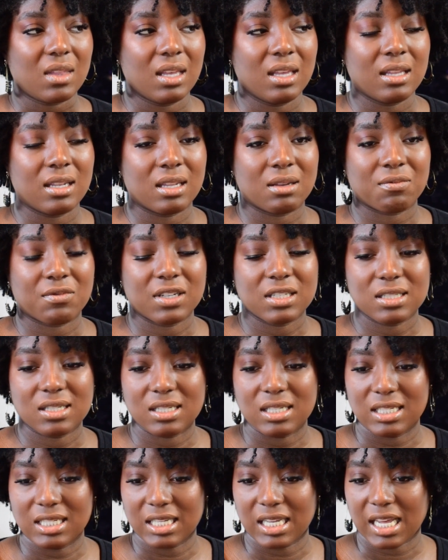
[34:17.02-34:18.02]
then
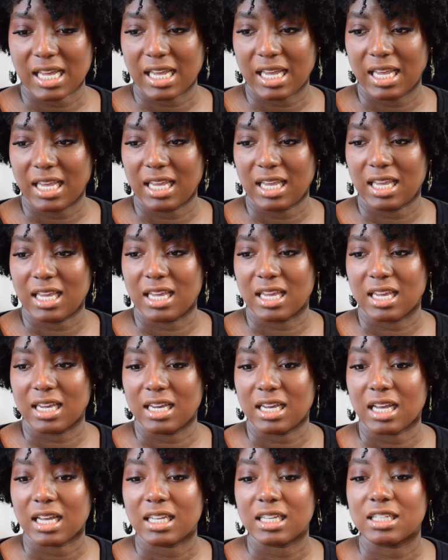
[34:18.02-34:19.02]
recently I
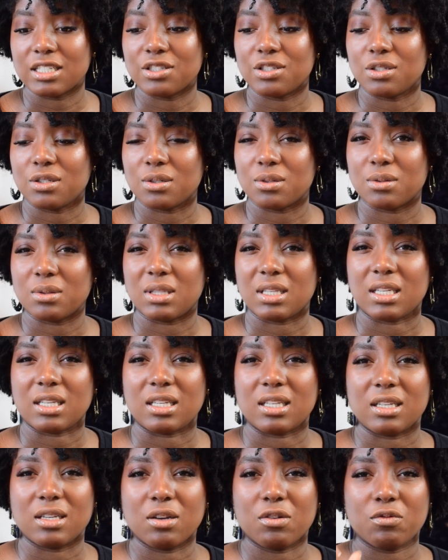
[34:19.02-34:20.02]
got into
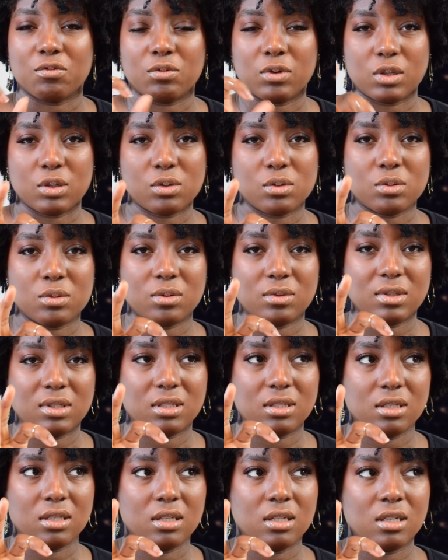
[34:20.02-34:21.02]
the
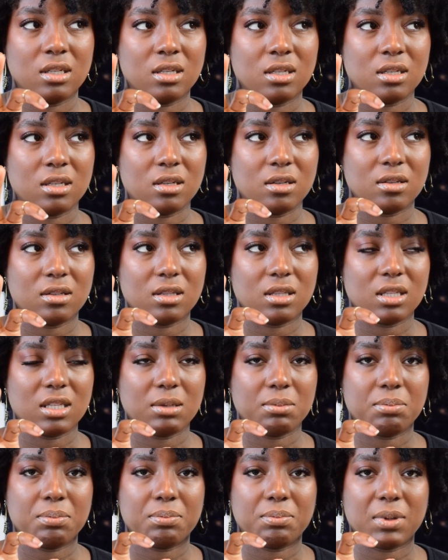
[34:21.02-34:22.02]
Rose
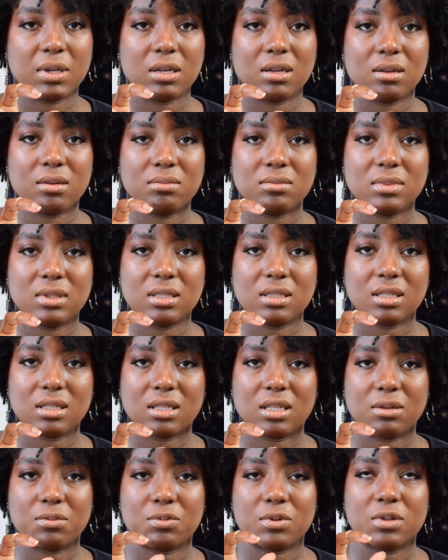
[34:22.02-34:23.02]
lip balms,
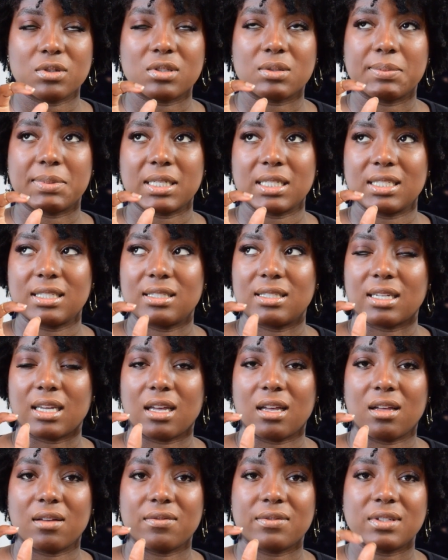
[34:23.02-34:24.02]
the rosebud
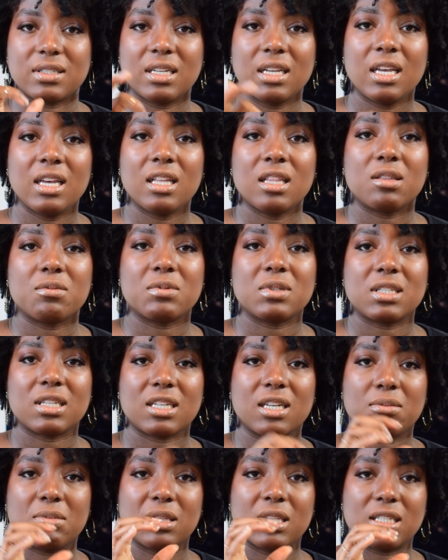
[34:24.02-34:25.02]
salves, the ones
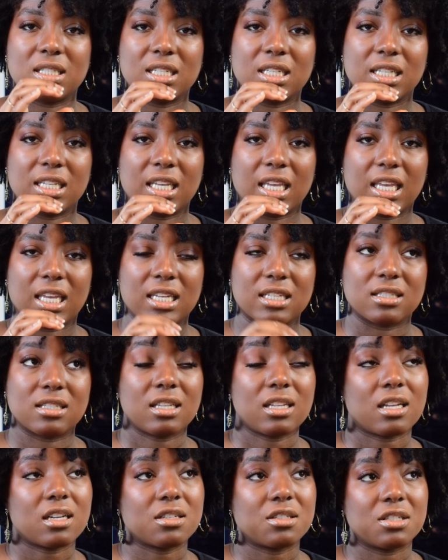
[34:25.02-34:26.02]
that come in the tin cans.
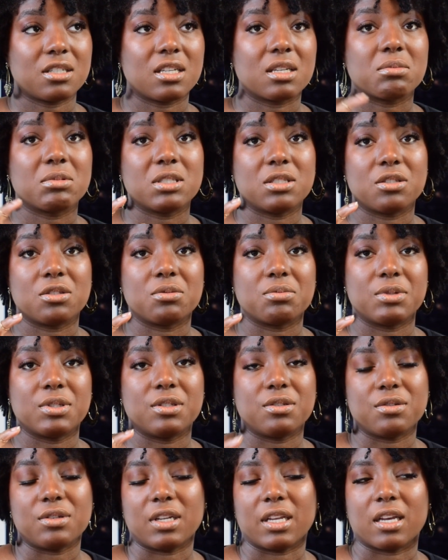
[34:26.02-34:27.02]
They actually come in tubes
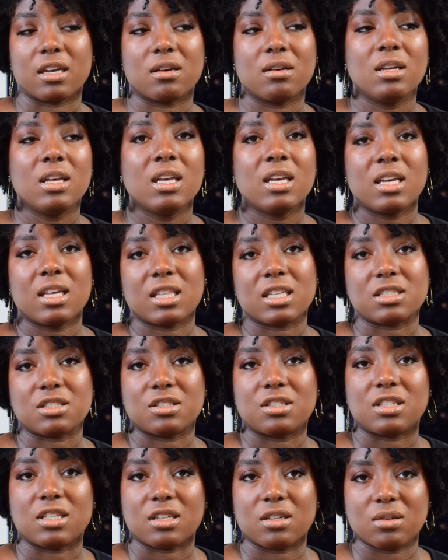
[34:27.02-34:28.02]
too now that
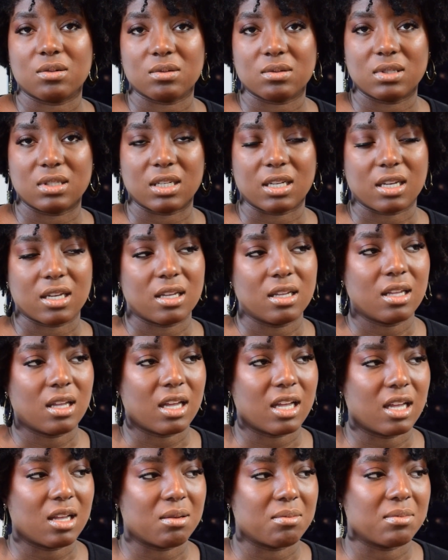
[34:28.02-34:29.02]
you see at Ulta.
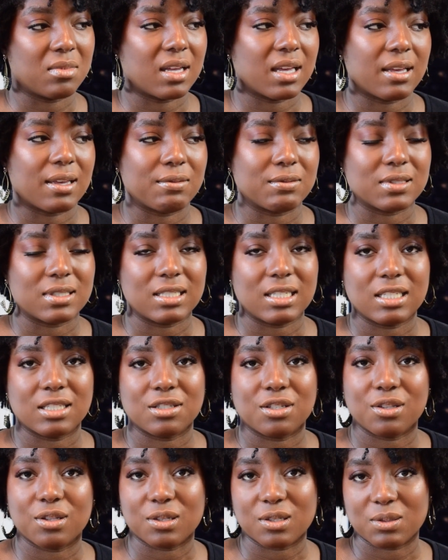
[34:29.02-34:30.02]
I was
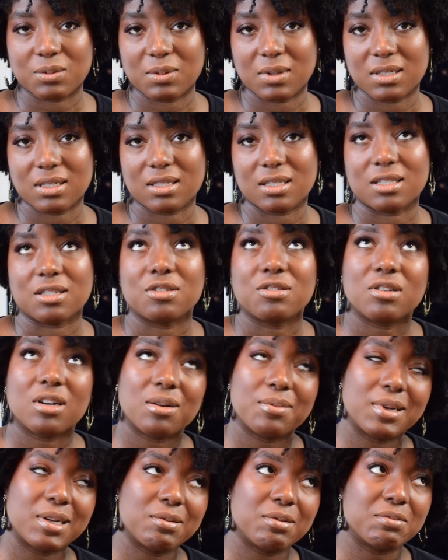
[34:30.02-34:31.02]
into those ones, and the
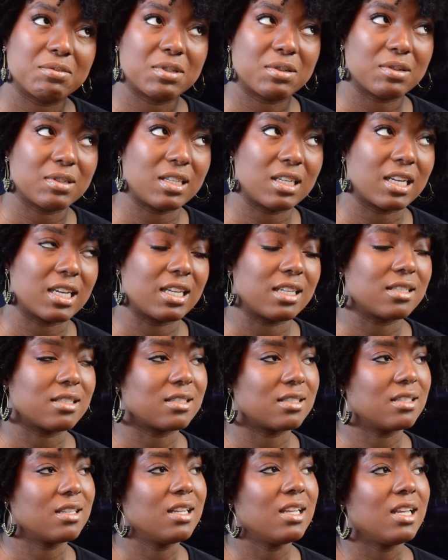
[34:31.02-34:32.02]
strawberry one was really
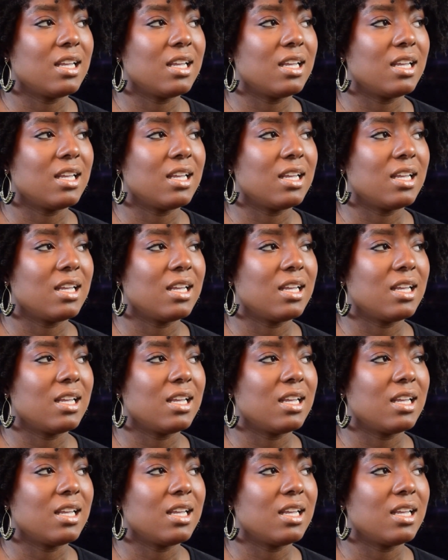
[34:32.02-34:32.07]
nice.